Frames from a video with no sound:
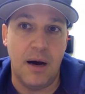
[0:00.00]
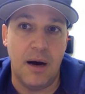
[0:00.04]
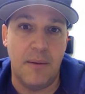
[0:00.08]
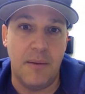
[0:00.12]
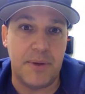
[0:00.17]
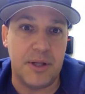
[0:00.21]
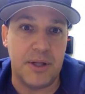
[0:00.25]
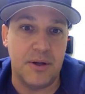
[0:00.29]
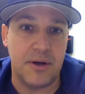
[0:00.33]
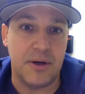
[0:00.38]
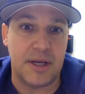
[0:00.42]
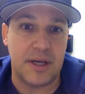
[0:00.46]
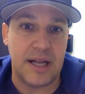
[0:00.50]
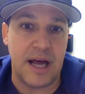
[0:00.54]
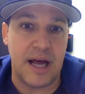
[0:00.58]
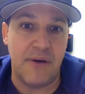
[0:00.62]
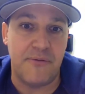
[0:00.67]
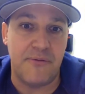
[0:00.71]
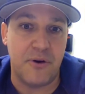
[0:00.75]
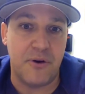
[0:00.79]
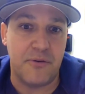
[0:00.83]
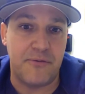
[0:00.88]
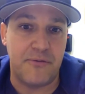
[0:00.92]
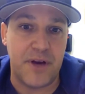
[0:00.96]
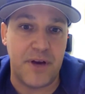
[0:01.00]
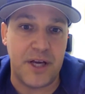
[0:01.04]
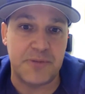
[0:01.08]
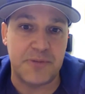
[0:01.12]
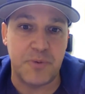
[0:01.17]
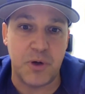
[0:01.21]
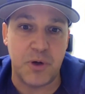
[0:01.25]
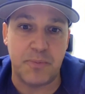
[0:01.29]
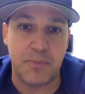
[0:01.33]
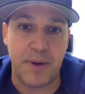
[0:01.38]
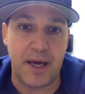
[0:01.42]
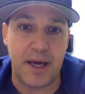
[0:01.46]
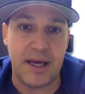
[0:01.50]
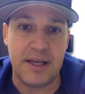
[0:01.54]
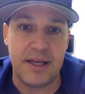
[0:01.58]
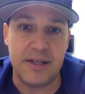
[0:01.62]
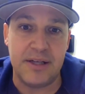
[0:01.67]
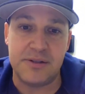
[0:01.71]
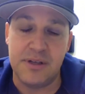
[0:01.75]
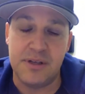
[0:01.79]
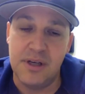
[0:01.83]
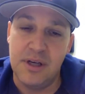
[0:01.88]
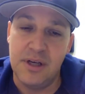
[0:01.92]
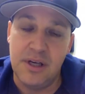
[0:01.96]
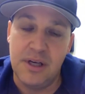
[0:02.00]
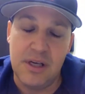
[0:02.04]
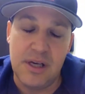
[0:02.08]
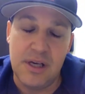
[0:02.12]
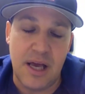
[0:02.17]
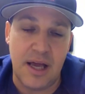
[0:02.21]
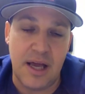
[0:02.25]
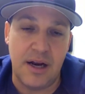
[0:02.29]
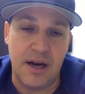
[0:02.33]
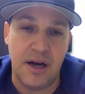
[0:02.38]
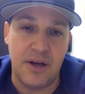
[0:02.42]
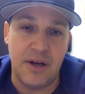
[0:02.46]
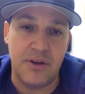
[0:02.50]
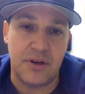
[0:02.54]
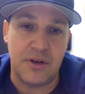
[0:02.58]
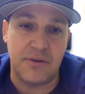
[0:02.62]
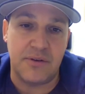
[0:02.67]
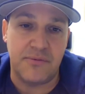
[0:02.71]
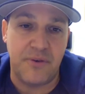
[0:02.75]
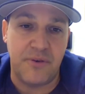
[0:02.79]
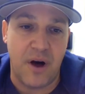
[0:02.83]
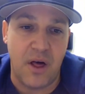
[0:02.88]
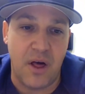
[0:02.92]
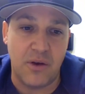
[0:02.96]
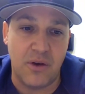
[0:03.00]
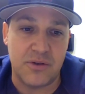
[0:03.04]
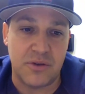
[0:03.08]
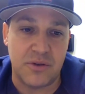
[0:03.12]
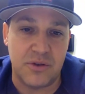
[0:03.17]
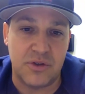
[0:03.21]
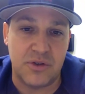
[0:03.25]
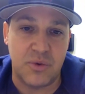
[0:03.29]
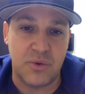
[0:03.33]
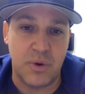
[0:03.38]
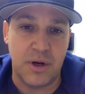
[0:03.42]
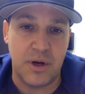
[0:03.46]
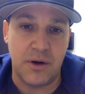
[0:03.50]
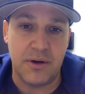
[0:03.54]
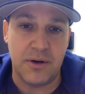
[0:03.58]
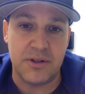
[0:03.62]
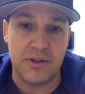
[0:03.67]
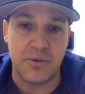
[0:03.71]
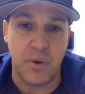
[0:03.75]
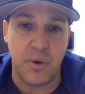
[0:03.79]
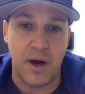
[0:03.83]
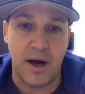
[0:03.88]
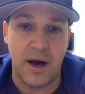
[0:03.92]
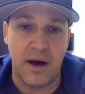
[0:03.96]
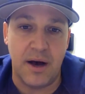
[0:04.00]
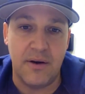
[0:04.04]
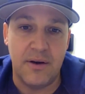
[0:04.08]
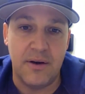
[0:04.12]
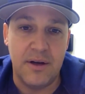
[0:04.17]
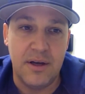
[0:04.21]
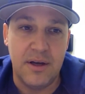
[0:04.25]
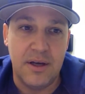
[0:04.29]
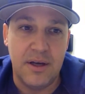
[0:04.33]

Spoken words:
Be looking out for our Facebook page, and you can follow us on Twitter as well.